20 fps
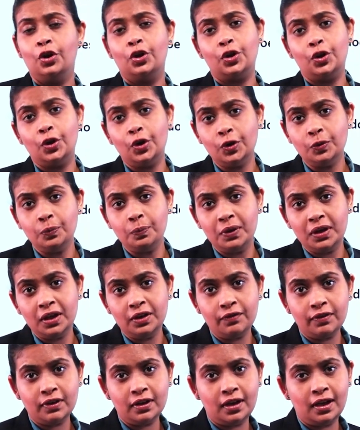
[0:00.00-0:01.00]
Could be
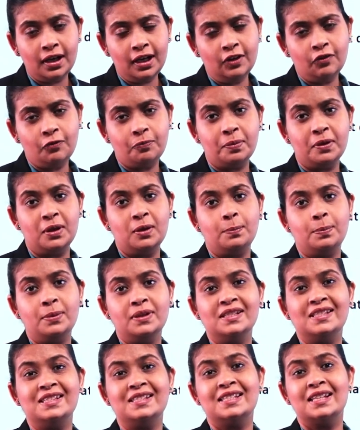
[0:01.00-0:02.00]
real if
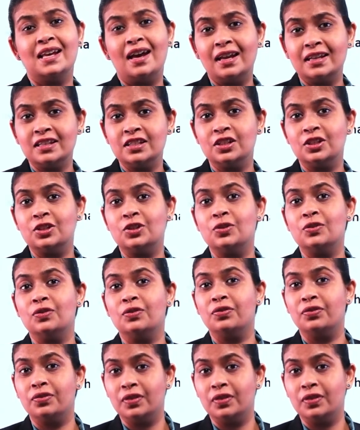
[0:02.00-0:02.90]
people started to